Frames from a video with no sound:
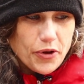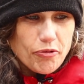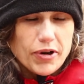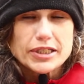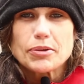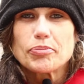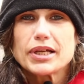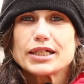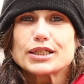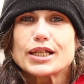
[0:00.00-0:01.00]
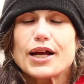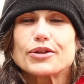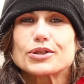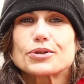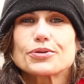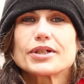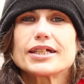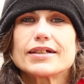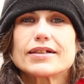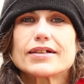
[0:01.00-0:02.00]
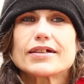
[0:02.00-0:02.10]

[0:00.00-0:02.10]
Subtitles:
the rice and beans down the street.